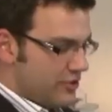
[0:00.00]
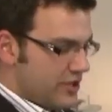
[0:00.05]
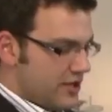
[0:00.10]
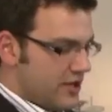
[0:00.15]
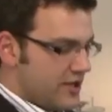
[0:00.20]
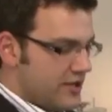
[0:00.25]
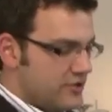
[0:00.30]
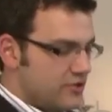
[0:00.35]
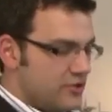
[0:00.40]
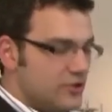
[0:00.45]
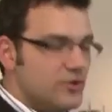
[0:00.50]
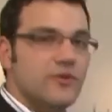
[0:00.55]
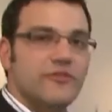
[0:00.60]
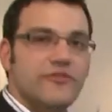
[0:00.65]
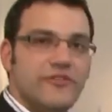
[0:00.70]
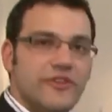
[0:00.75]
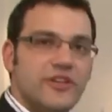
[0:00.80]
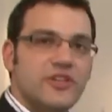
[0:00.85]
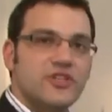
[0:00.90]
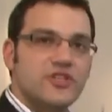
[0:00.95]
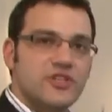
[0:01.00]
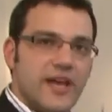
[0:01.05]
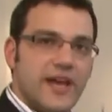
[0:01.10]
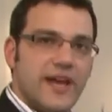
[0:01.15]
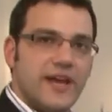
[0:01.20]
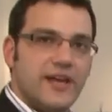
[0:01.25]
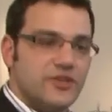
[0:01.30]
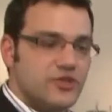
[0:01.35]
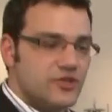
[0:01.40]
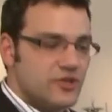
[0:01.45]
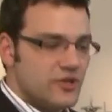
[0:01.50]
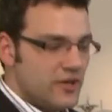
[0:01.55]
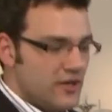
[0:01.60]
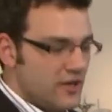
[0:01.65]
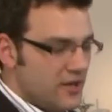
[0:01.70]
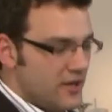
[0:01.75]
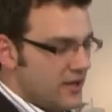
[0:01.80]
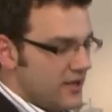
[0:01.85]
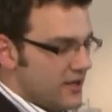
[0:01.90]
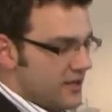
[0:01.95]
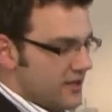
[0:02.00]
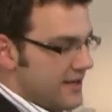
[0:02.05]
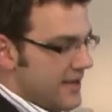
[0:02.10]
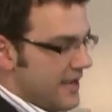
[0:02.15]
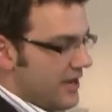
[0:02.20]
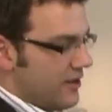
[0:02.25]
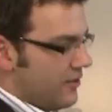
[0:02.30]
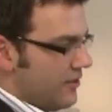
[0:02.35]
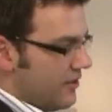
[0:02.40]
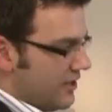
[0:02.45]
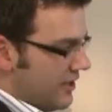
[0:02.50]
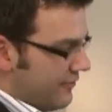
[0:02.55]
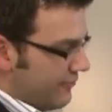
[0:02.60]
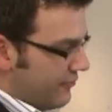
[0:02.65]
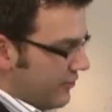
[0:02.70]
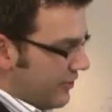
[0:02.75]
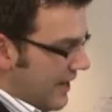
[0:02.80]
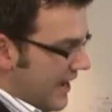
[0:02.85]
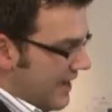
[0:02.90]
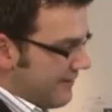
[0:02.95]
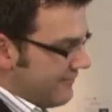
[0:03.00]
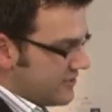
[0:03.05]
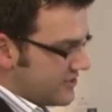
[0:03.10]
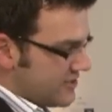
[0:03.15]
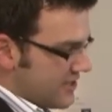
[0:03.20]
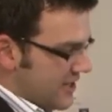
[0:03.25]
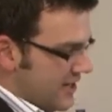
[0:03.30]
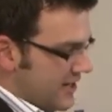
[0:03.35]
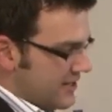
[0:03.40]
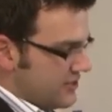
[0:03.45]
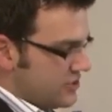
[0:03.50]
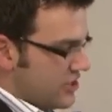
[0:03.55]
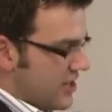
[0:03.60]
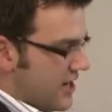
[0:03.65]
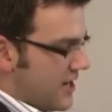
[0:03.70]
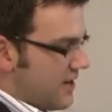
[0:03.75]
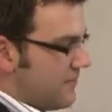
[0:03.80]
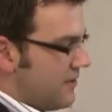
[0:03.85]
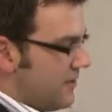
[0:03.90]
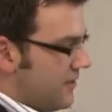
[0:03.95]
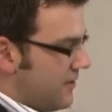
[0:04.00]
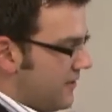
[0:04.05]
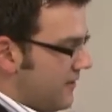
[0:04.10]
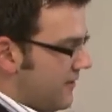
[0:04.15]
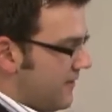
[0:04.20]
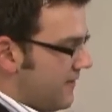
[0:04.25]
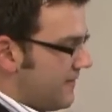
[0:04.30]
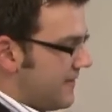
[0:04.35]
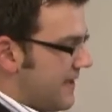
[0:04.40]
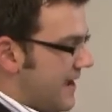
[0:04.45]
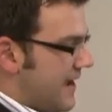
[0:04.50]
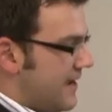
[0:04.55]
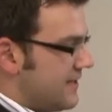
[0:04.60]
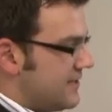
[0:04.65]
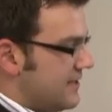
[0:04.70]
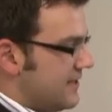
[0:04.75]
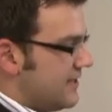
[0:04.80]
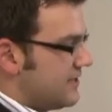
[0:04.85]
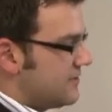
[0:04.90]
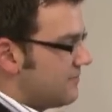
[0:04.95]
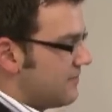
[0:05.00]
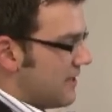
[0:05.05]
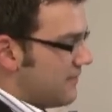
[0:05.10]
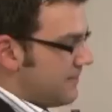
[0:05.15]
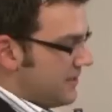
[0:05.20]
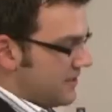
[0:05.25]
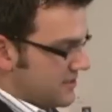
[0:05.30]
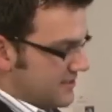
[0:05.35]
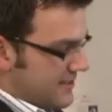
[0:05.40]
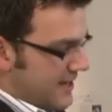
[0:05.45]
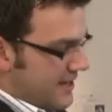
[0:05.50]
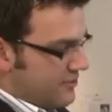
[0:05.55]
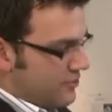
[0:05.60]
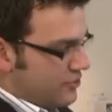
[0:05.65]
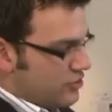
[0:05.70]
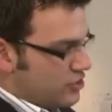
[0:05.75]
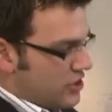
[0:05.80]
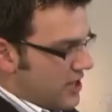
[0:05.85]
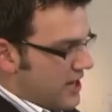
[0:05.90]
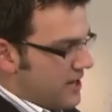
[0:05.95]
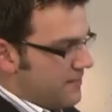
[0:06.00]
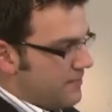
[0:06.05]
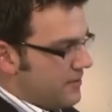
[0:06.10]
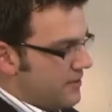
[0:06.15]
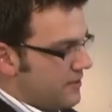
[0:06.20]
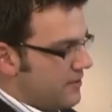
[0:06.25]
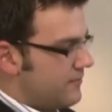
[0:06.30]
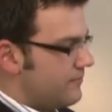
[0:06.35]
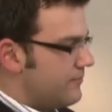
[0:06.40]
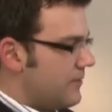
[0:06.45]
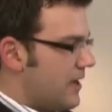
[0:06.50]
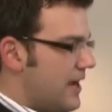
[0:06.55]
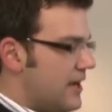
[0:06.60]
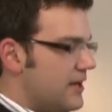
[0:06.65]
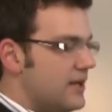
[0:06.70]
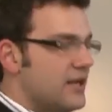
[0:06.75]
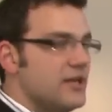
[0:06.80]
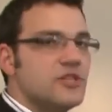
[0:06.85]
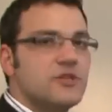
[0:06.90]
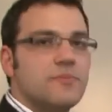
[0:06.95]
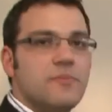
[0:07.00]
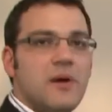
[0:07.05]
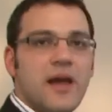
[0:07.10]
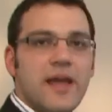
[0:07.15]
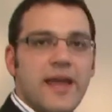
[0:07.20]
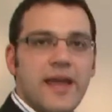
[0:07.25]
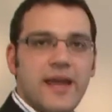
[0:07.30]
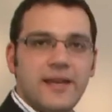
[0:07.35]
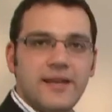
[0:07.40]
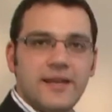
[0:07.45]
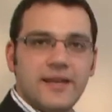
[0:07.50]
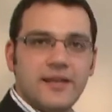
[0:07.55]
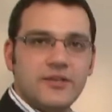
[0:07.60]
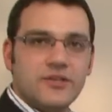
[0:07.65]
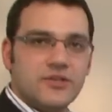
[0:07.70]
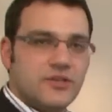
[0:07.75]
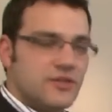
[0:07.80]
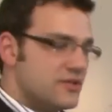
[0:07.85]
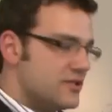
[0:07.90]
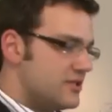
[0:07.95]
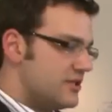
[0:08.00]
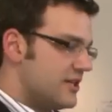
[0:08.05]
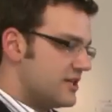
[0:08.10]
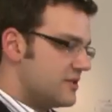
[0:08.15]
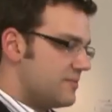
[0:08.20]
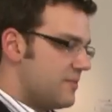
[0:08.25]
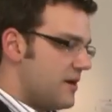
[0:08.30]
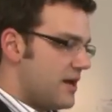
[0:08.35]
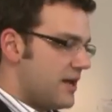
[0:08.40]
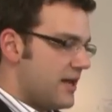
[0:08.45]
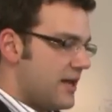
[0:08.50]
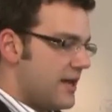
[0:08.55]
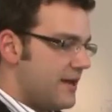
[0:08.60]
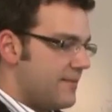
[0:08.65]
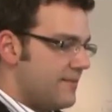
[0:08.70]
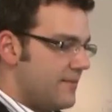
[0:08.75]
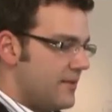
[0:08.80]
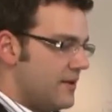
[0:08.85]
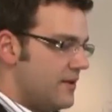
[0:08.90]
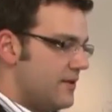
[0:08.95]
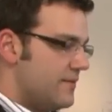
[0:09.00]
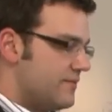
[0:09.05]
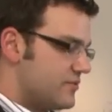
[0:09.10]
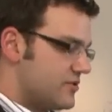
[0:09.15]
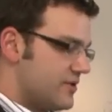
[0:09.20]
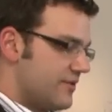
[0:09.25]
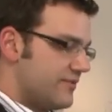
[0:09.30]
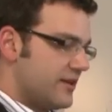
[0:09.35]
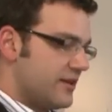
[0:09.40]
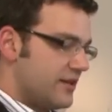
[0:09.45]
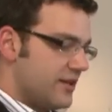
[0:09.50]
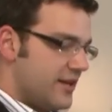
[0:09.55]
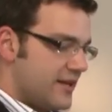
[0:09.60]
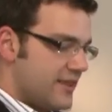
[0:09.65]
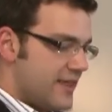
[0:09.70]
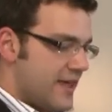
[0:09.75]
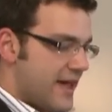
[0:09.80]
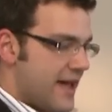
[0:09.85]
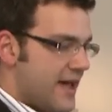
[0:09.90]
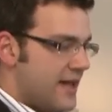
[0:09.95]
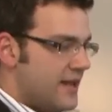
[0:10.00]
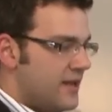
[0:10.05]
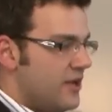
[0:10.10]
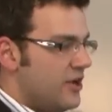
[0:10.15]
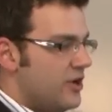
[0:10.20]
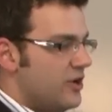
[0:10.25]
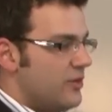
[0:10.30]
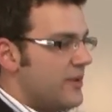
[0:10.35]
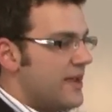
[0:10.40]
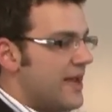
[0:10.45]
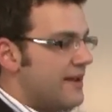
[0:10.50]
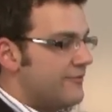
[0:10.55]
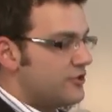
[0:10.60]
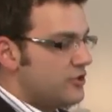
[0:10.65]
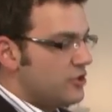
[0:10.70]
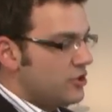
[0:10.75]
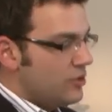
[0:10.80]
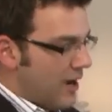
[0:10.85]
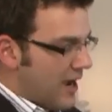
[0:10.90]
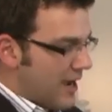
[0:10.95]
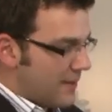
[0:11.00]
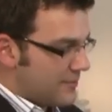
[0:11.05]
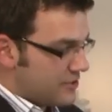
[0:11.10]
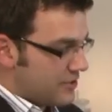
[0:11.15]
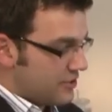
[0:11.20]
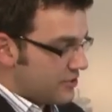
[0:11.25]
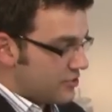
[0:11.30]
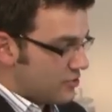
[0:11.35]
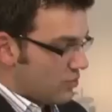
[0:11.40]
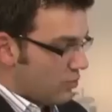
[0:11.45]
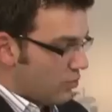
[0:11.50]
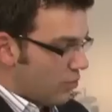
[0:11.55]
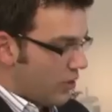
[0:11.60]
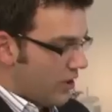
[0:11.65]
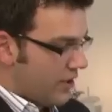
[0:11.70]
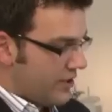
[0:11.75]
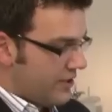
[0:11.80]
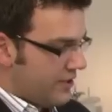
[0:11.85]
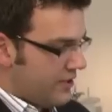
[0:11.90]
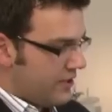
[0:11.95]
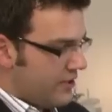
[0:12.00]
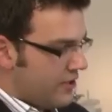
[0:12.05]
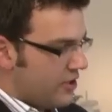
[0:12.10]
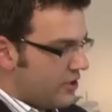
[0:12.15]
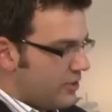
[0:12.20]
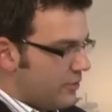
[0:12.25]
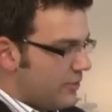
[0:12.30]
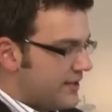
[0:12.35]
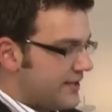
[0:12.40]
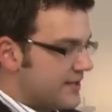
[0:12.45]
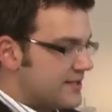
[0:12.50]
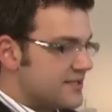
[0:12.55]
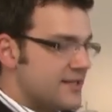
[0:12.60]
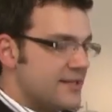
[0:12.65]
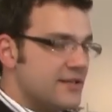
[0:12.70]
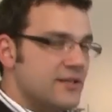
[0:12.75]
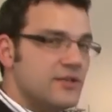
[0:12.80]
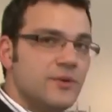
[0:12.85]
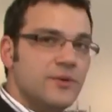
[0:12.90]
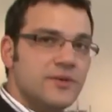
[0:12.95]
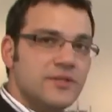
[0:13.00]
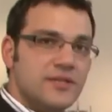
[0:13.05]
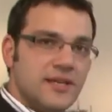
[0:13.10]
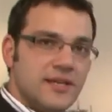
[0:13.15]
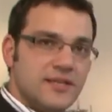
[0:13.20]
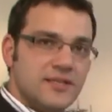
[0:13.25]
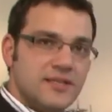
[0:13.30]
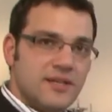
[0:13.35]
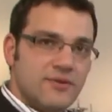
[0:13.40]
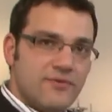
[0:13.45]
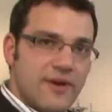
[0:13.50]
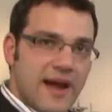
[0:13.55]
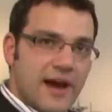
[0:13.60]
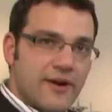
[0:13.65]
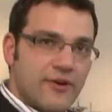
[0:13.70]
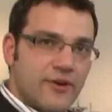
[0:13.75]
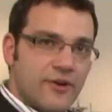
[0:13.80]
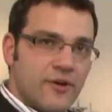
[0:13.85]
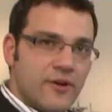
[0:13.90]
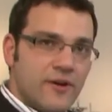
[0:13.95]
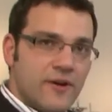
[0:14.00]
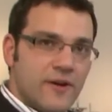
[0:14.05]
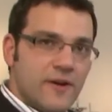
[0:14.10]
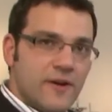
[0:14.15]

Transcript: cut to a finished edge. Now, if we have a sign job that is maybe a standard shape, 8 inch by 8 inch, 6 by 8, something like that, we have two options. One, we can send it to a CNC router,